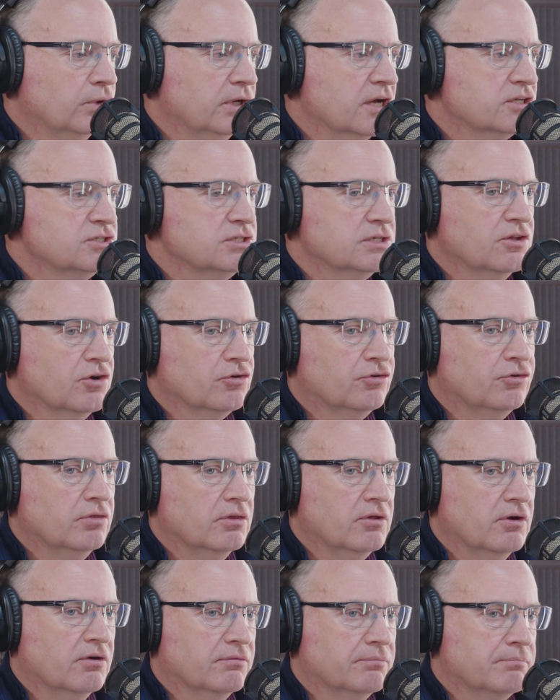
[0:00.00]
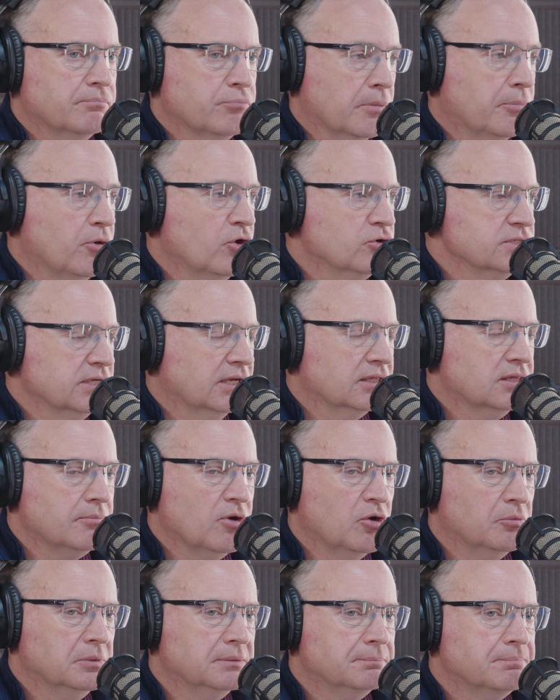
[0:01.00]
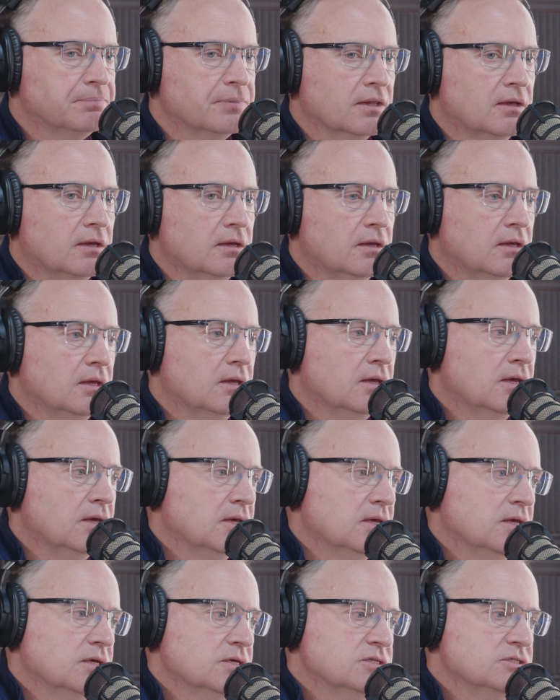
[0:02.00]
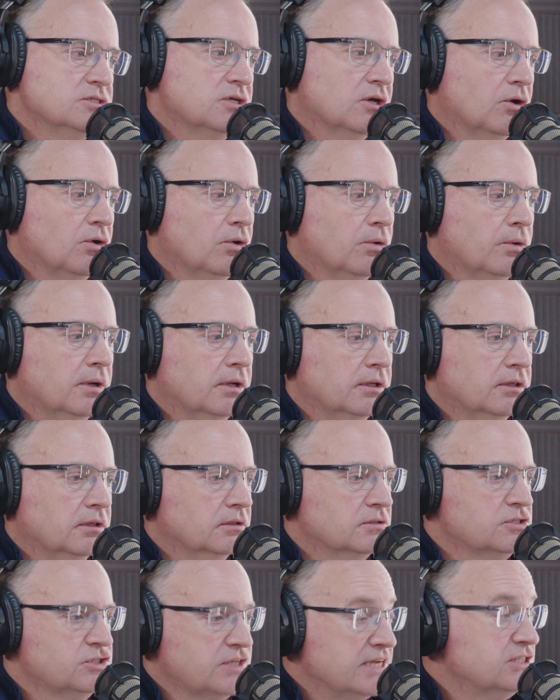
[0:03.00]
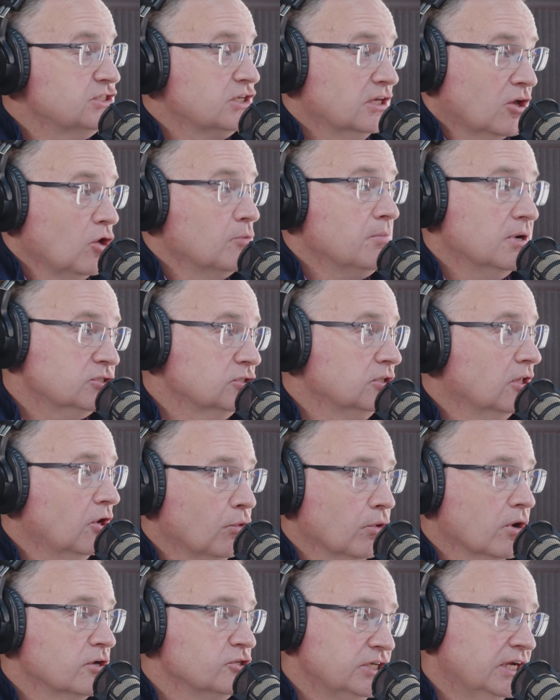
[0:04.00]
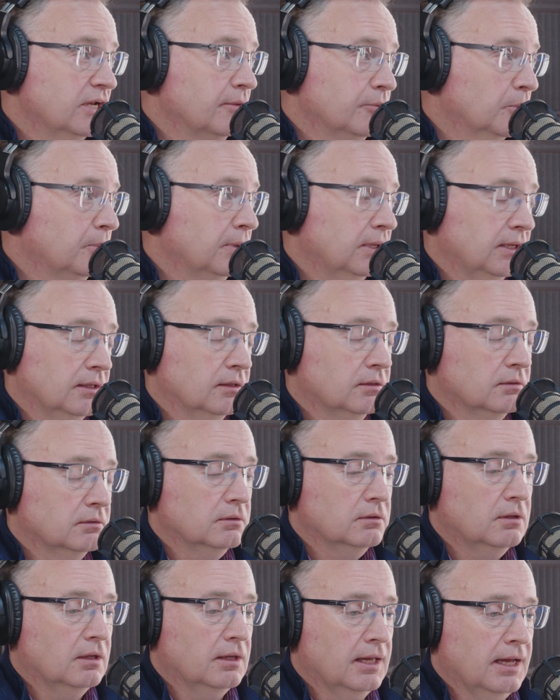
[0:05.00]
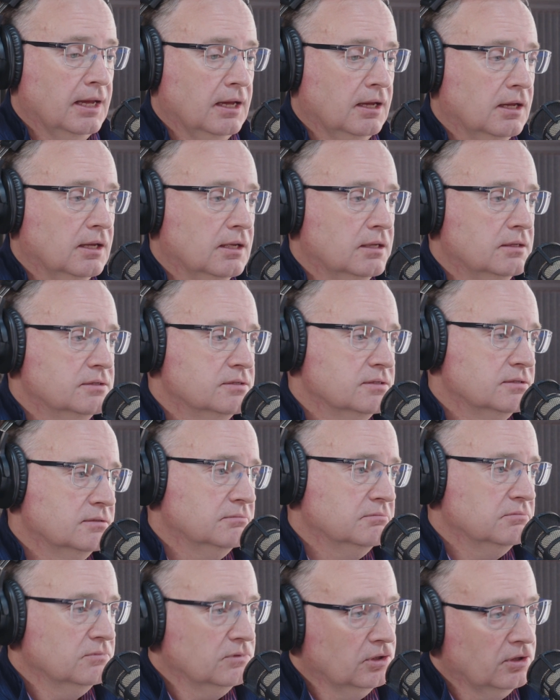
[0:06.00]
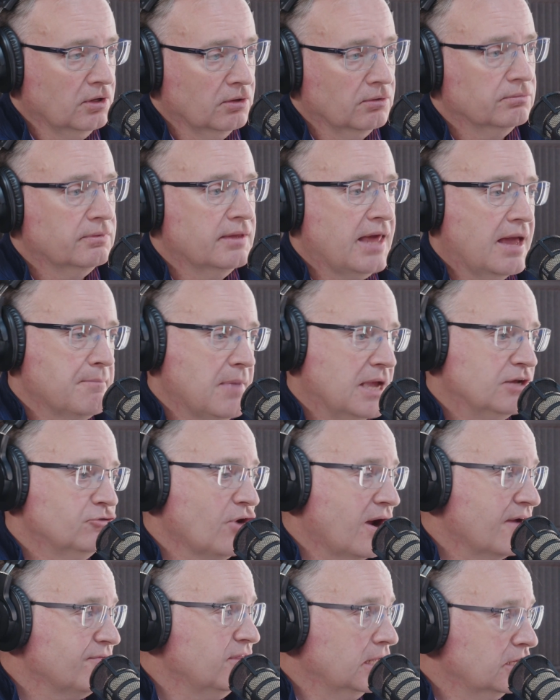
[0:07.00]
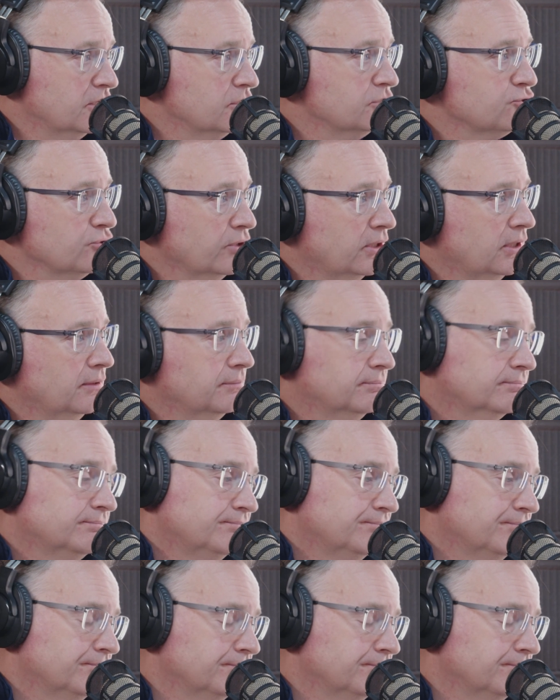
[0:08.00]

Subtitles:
reduction they're proposing at the moment. So states can go much lower on GWP, and that may drive the industry.